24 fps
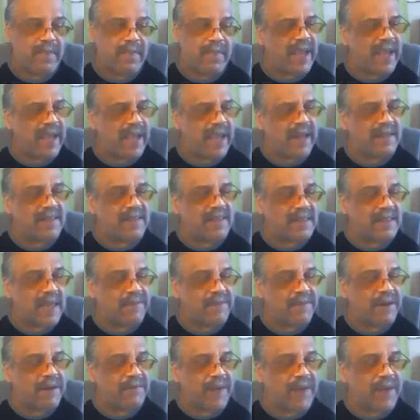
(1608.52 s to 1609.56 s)
You got a
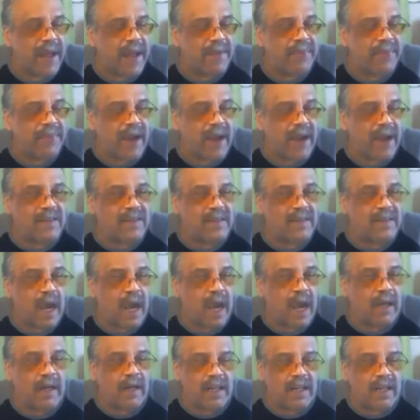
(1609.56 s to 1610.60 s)

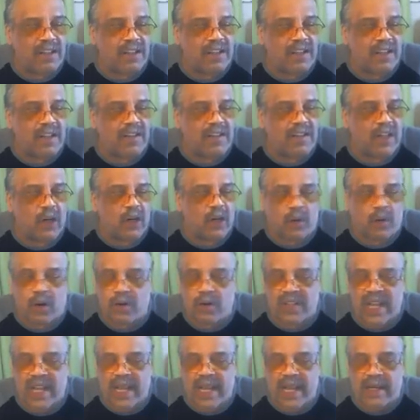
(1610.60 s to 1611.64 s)
$75,000 adjusted
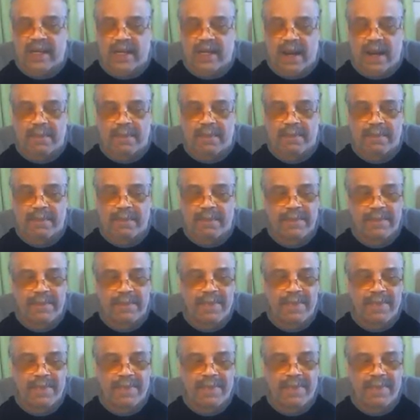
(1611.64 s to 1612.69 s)
gross income.
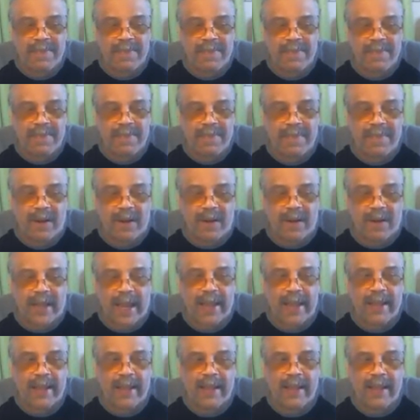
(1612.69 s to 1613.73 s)

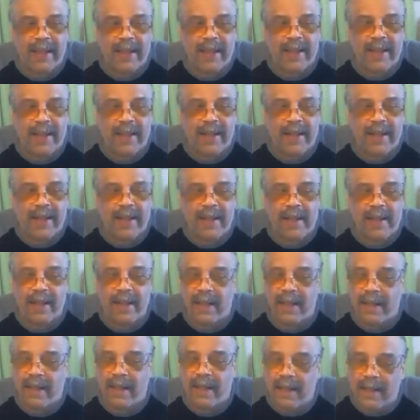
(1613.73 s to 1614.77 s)
Okay,
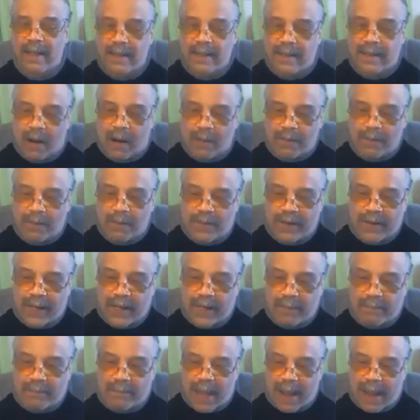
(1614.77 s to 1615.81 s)
don't
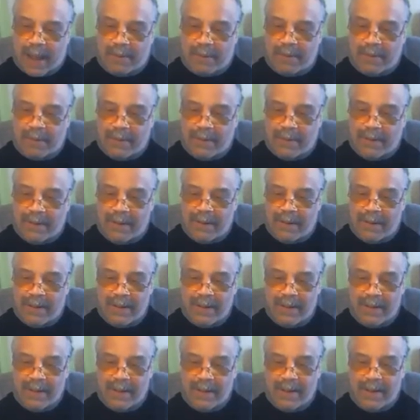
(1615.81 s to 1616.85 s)
forget about
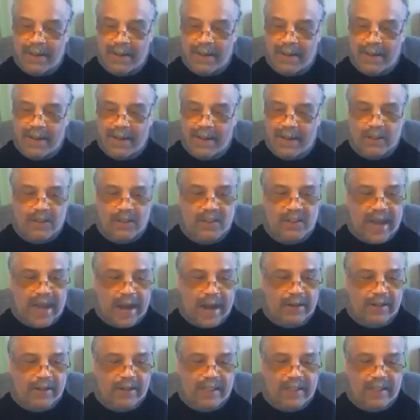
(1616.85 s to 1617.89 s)
your
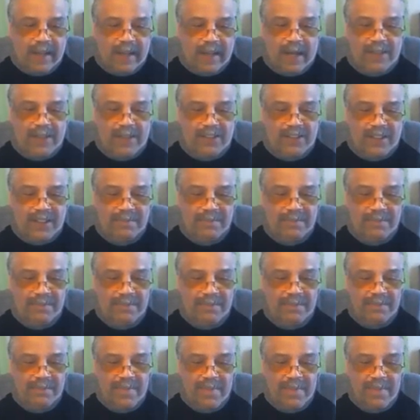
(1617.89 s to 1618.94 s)
standard deduction
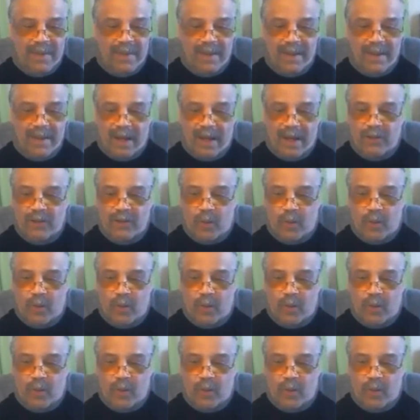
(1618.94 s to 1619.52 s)
of